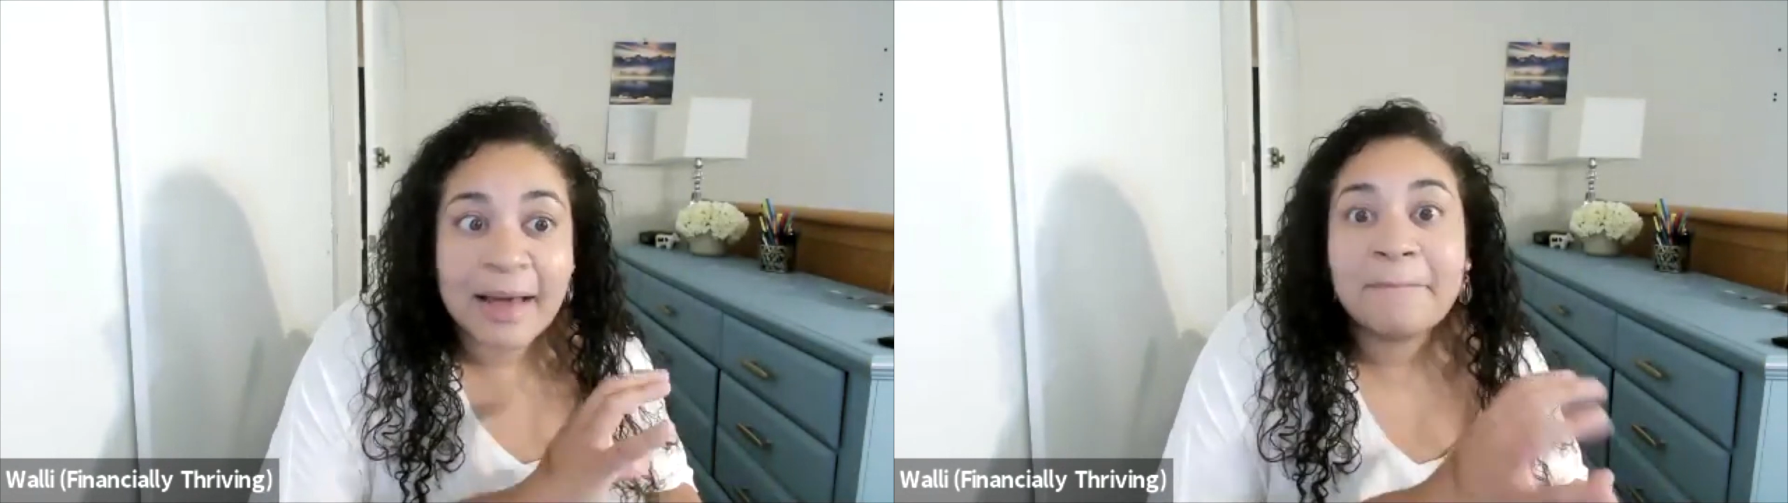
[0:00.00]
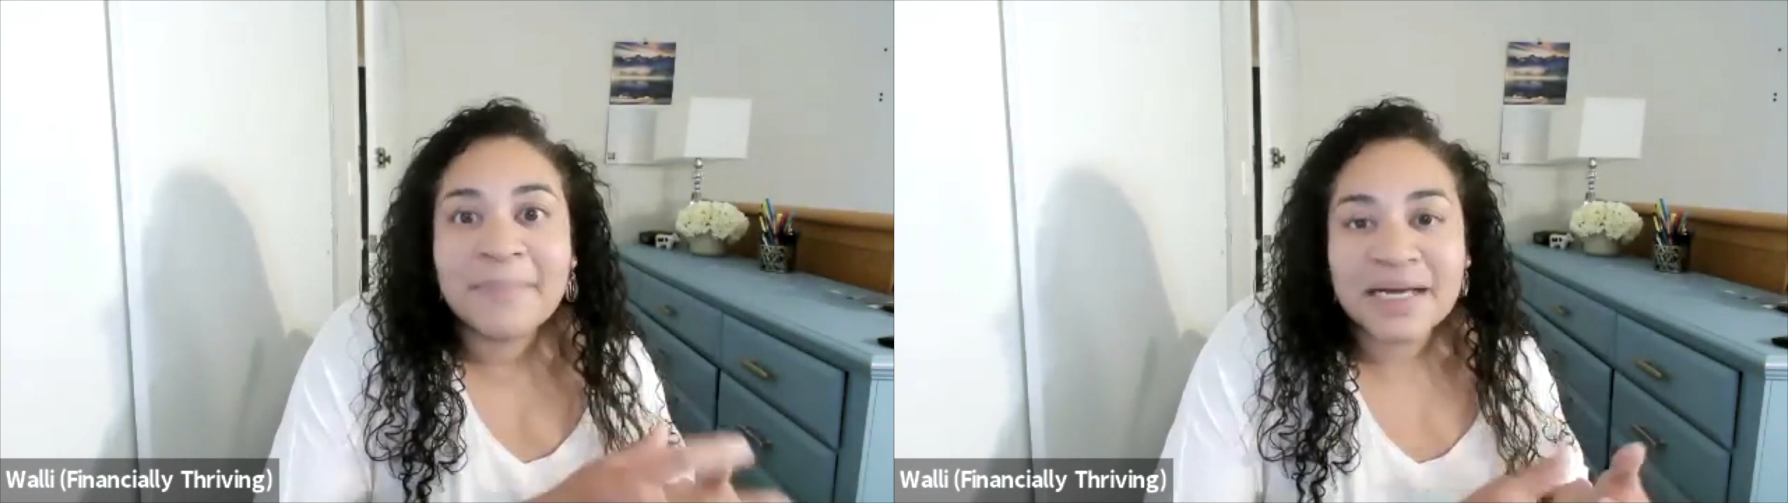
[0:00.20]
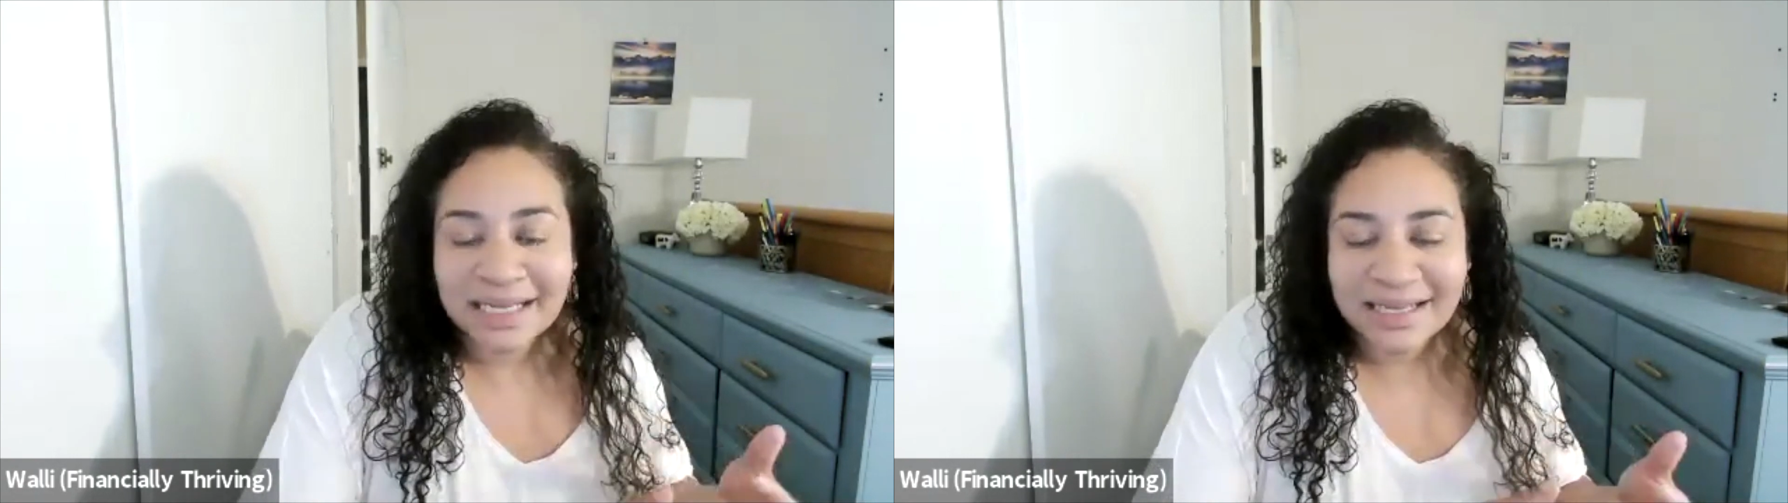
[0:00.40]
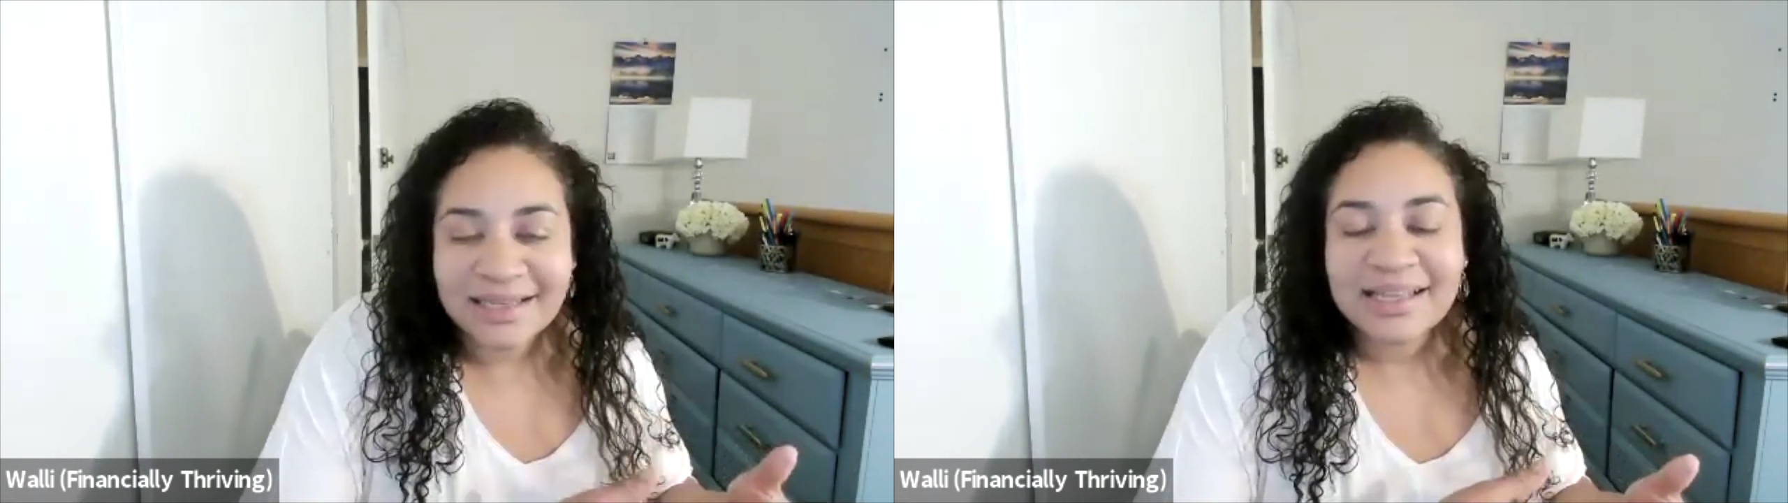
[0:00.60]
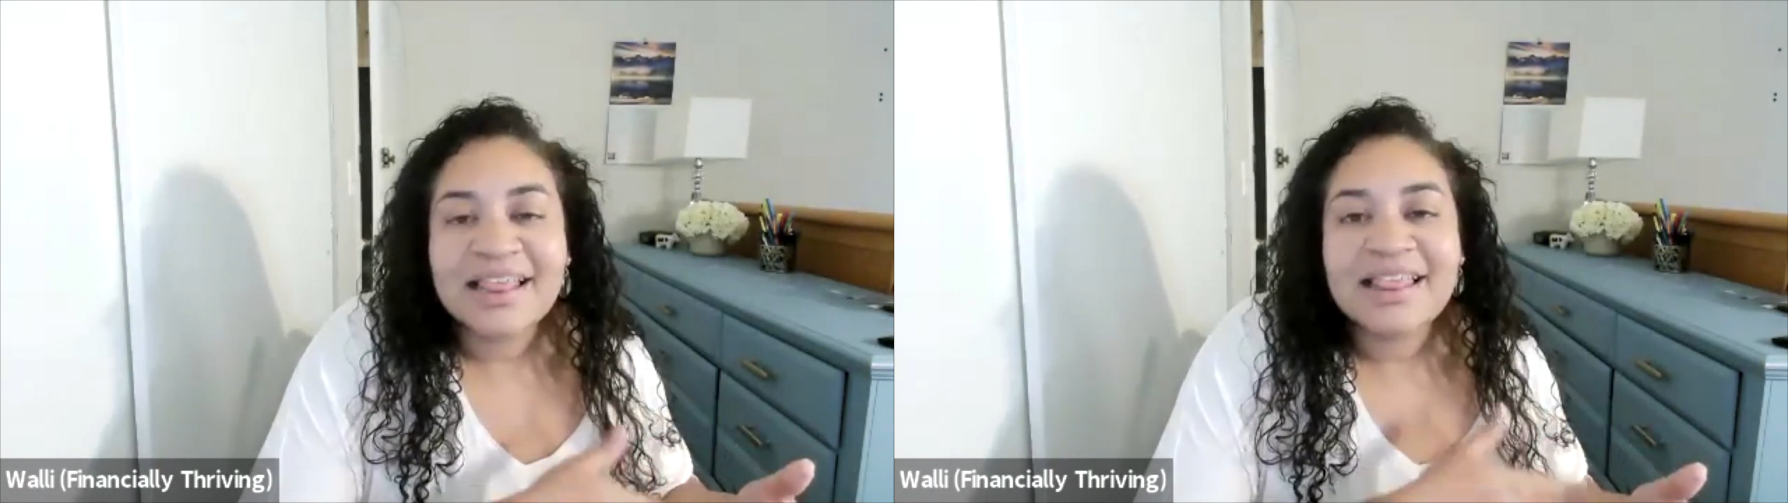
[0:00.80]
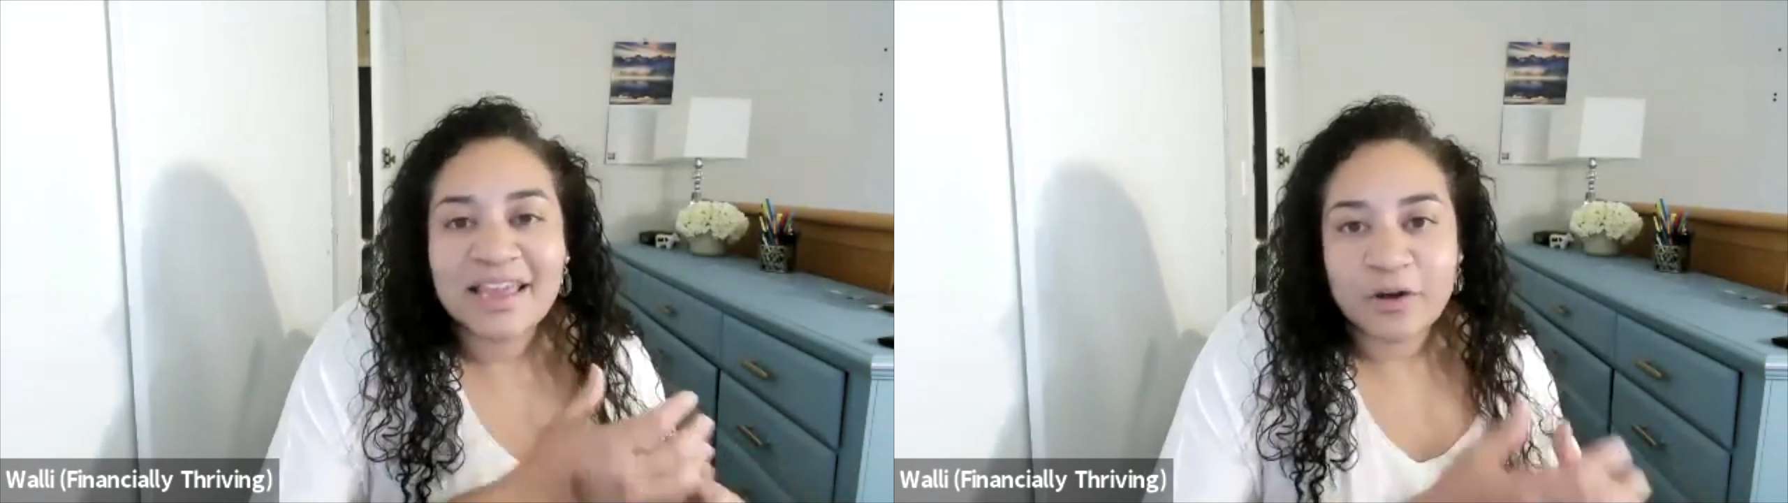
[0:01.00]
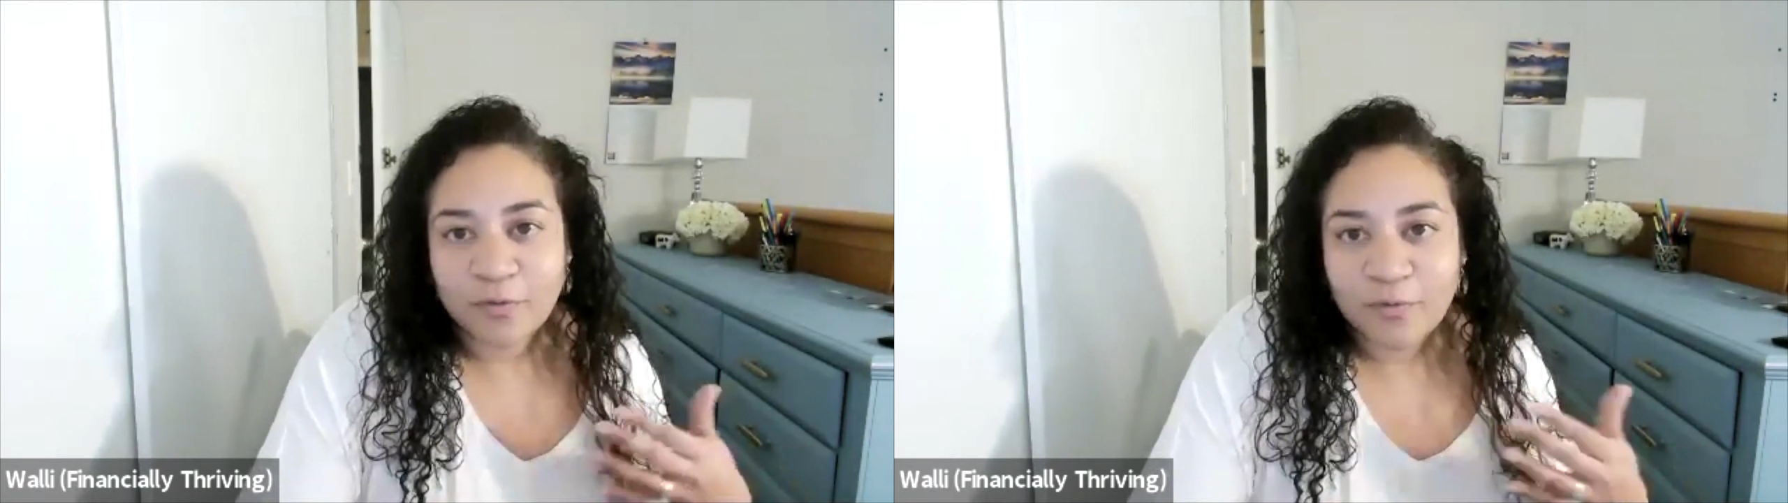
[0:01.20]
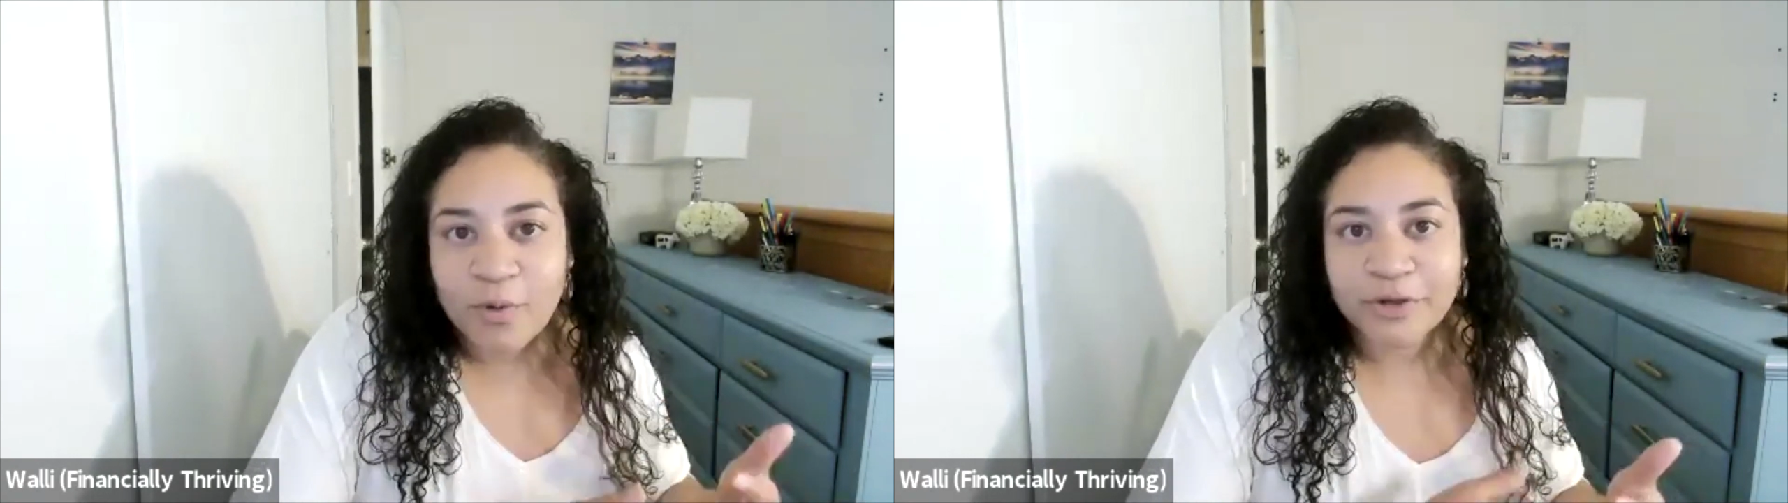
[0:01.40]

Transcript: money there for